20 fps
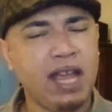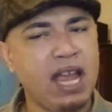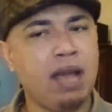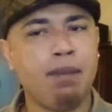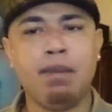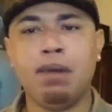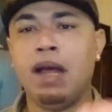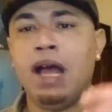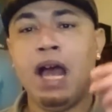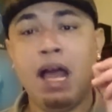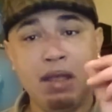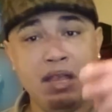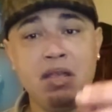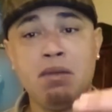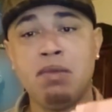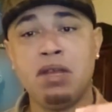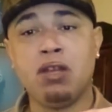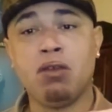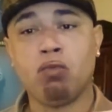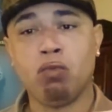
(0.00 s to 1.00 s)
Damn, I
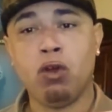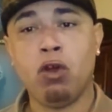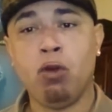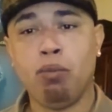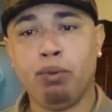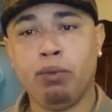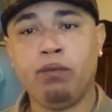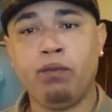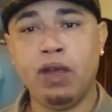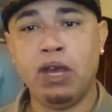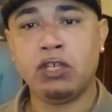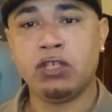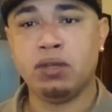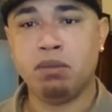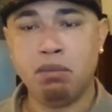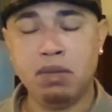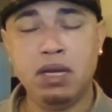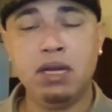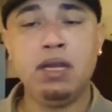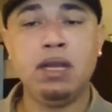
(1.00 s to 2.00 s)
am in the wrong
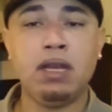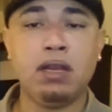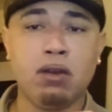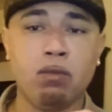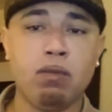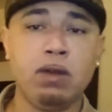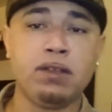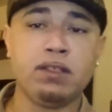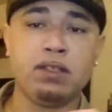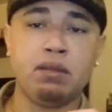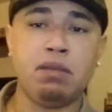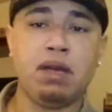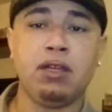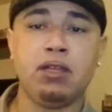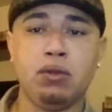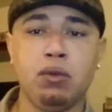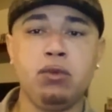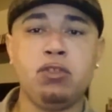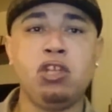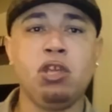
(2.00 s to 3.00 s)
profession. Me and the rest of my
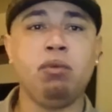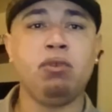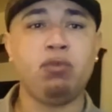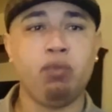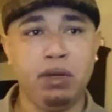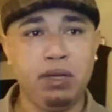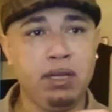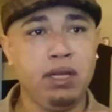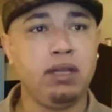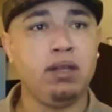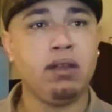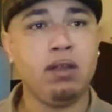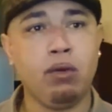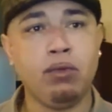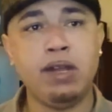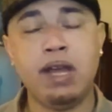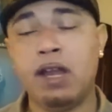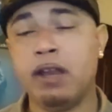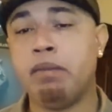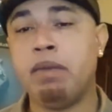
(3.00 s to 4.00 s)
YouTubers, we need to
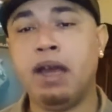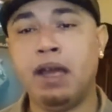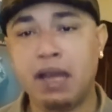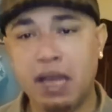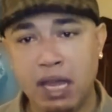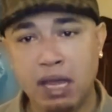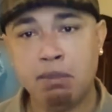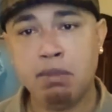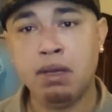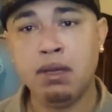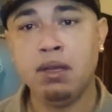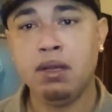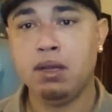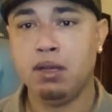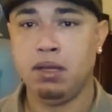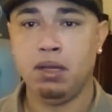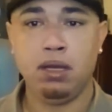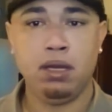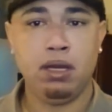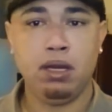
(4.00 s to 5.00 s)
go down to Miami
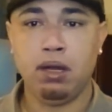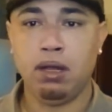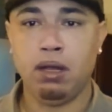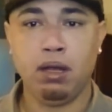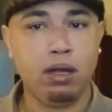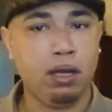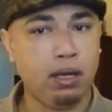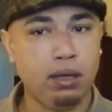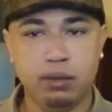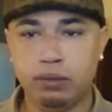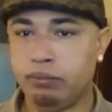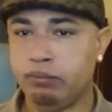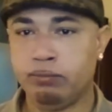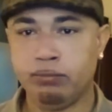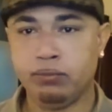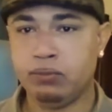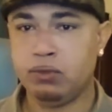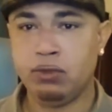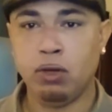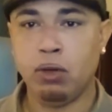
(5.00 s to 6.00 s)
and, uh,
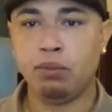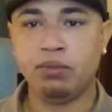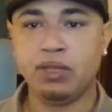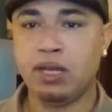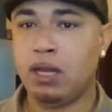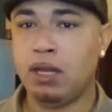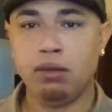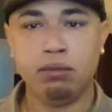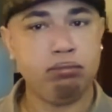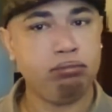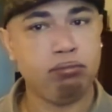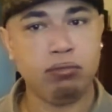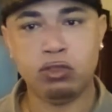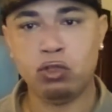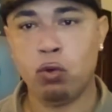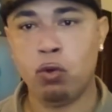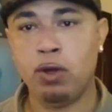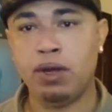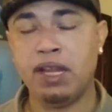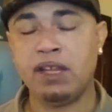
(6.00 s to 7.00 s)
you know what I'm saying?
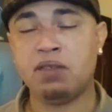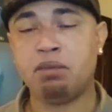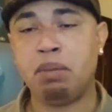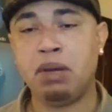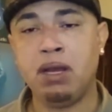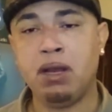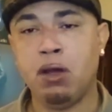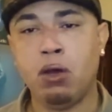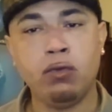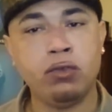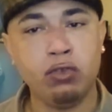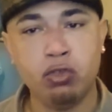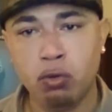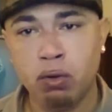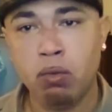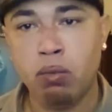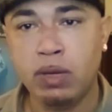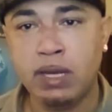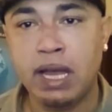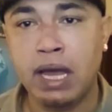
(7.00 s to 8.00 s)
Throw on that Speedos and
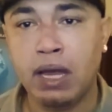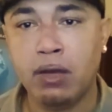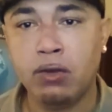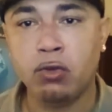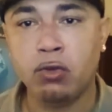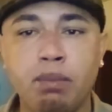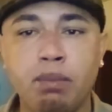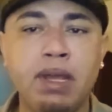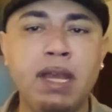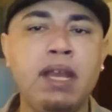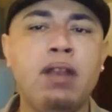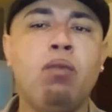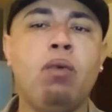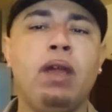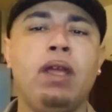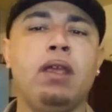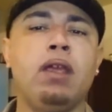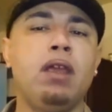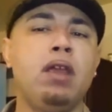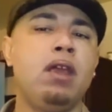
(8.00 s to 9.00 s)
do what we got But
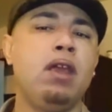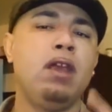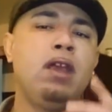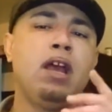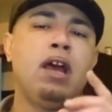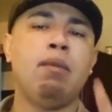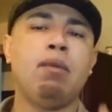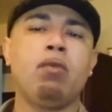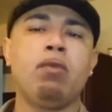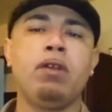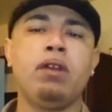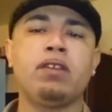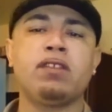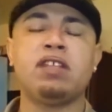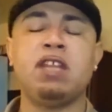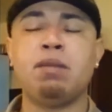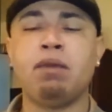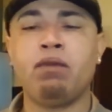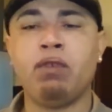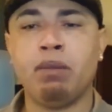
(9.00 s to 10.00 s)
anyway, I'm going to read a
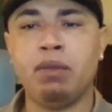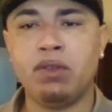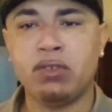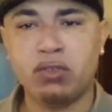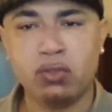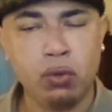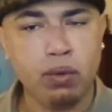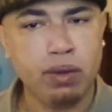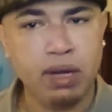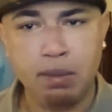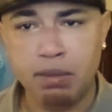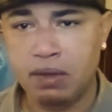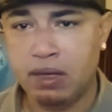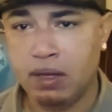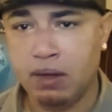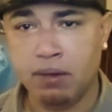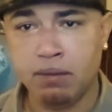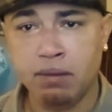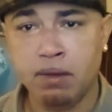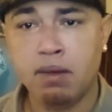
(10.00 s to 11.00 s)
snippet from this story and I'm going
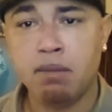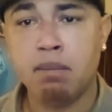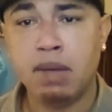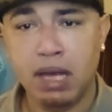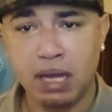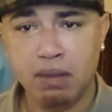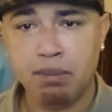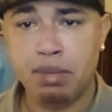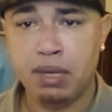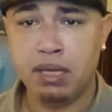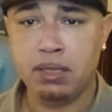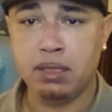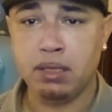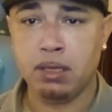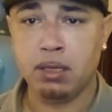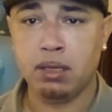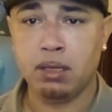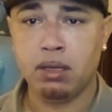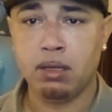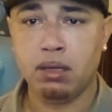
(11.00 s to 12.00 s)
to give my
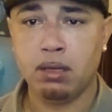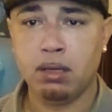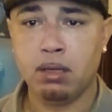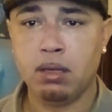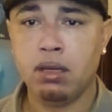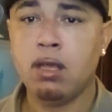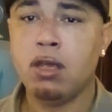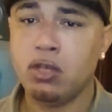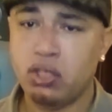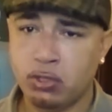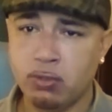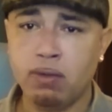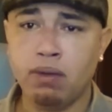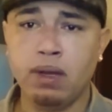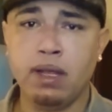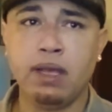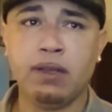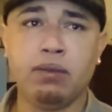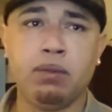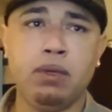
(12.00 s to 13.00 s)
opinion.
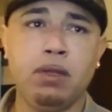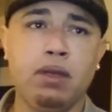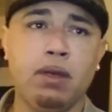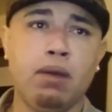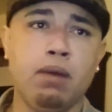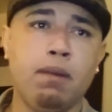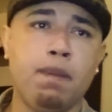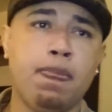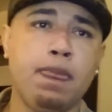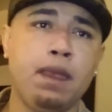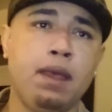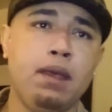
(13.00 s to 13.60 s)
Surely as we go.